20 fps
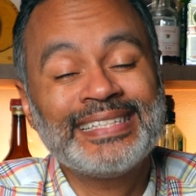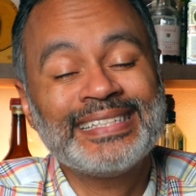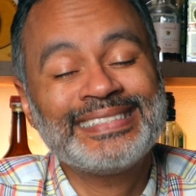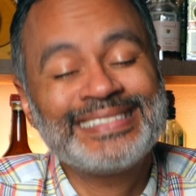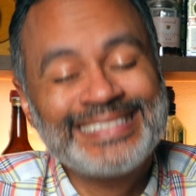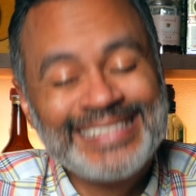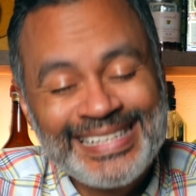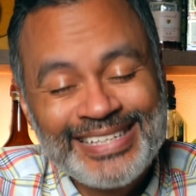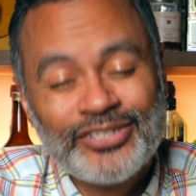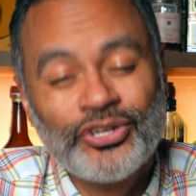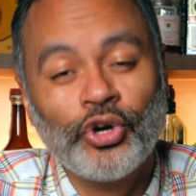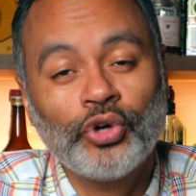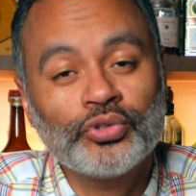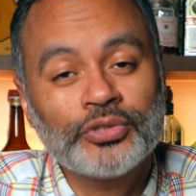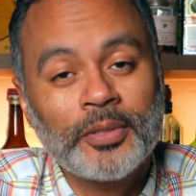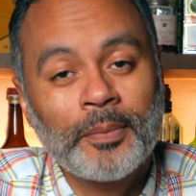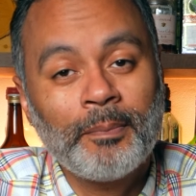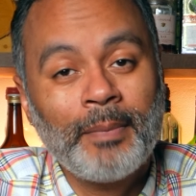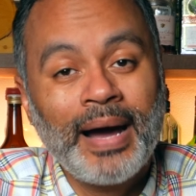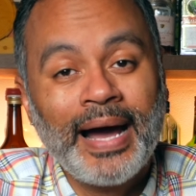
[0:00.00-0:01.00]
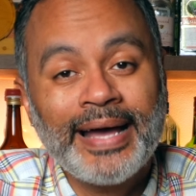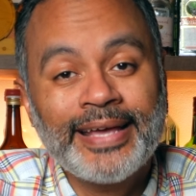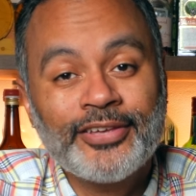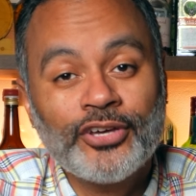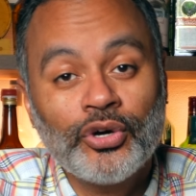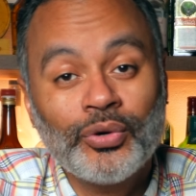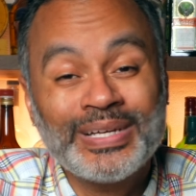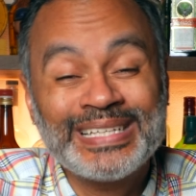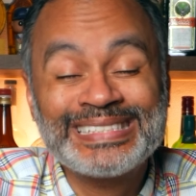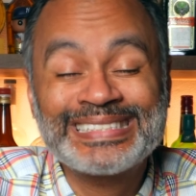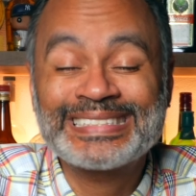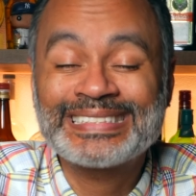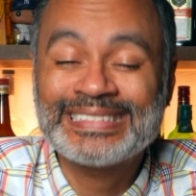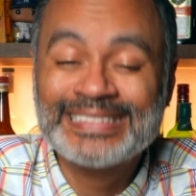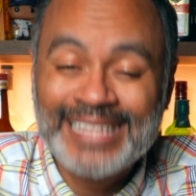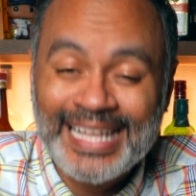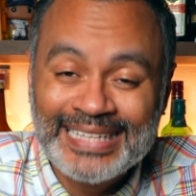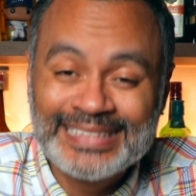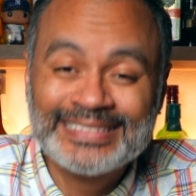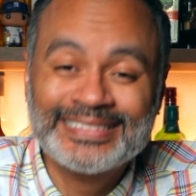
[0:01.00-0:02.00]
that Cinco de Mayo is
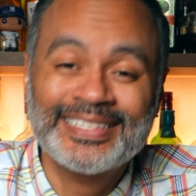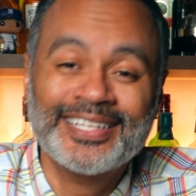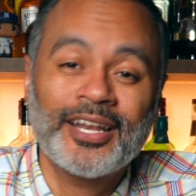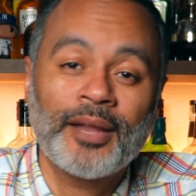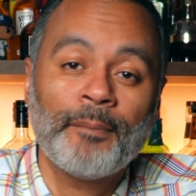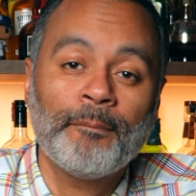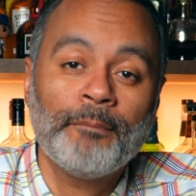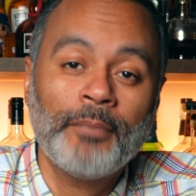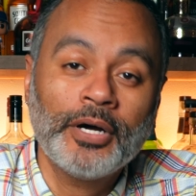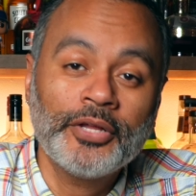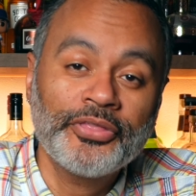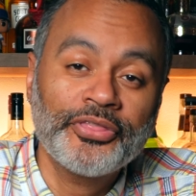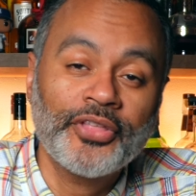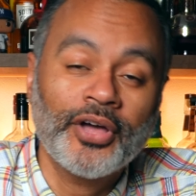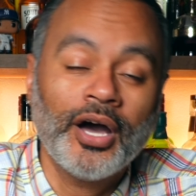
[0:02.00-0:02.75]
less than a month